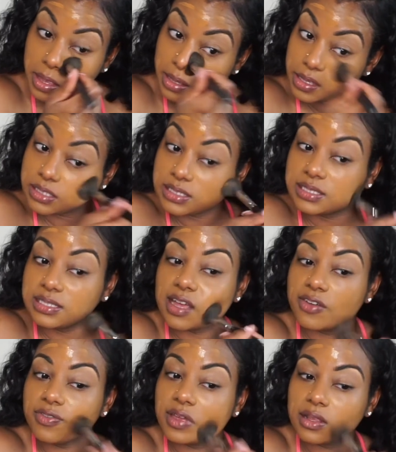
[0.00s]
It's
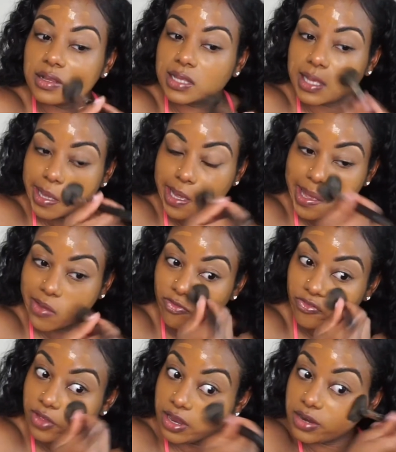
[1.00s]
definitely
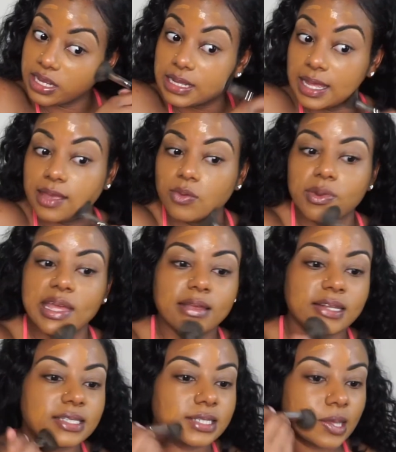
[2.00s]
very
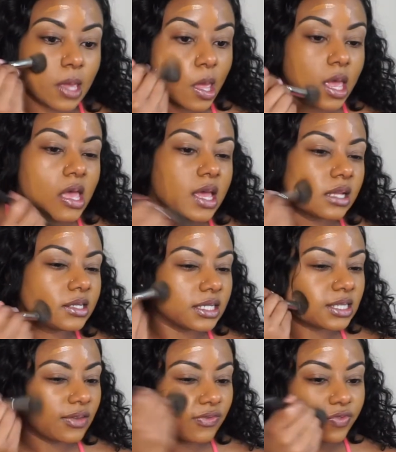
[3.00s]
lightweight. It
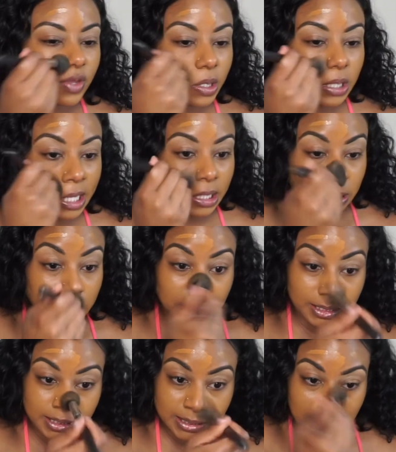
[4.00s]
doesn't feel like
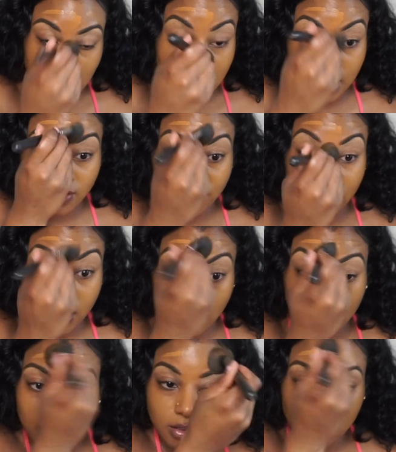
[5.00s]
there's anything
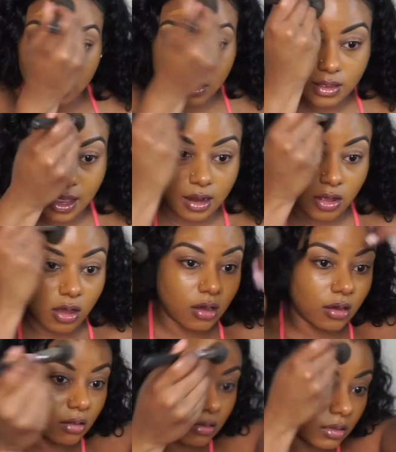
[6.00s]
at
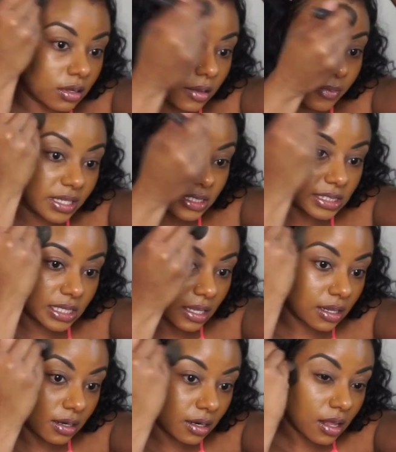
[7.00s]
all on my
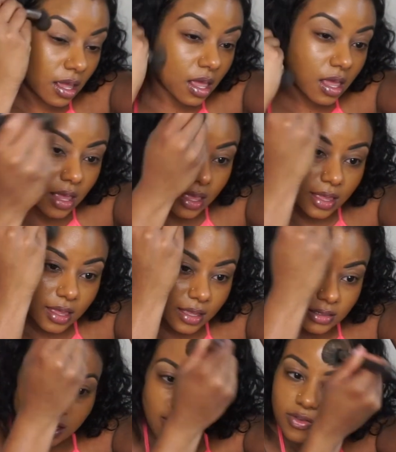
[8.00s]
skin.
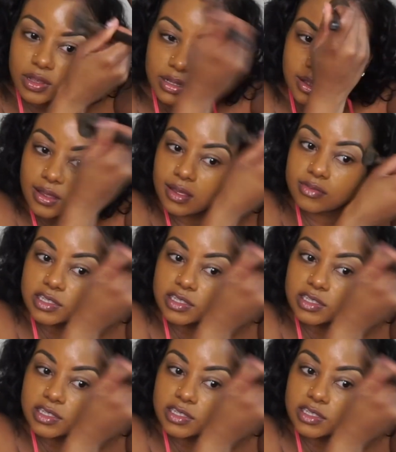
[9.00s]
It definitely gives